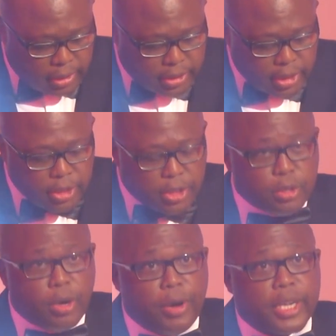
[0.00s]
greetings
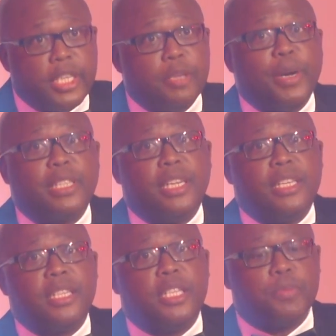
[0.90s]
to our key
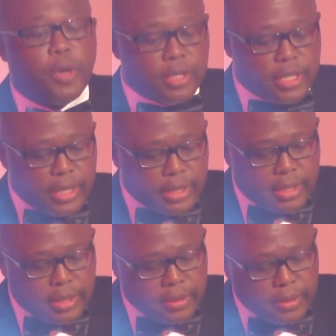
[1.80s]
partners and
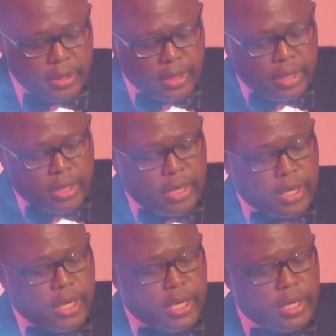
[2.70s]
sponsors,
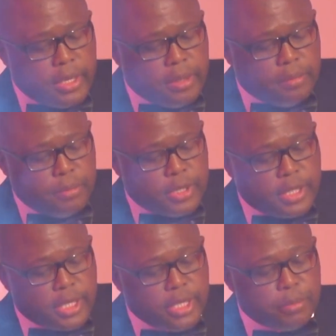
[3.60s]

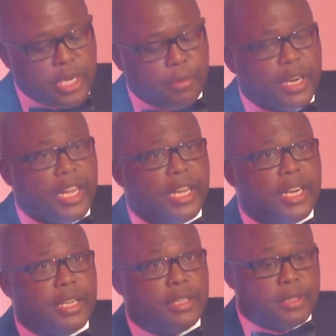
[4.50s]
Mr. Sim
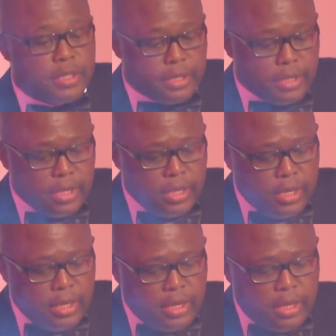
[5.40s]
Shabalala,
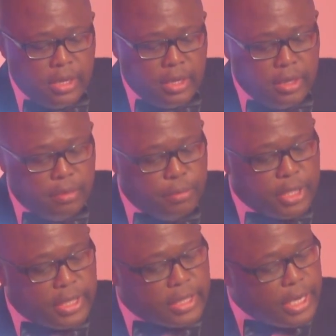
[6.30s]

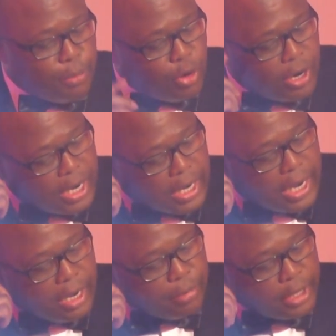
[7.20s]
Mr. Siyabonga
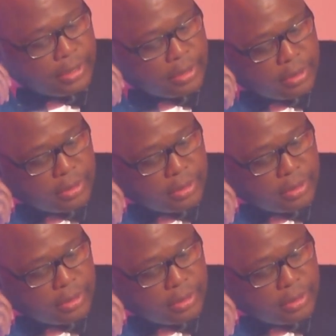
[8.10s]
Gama,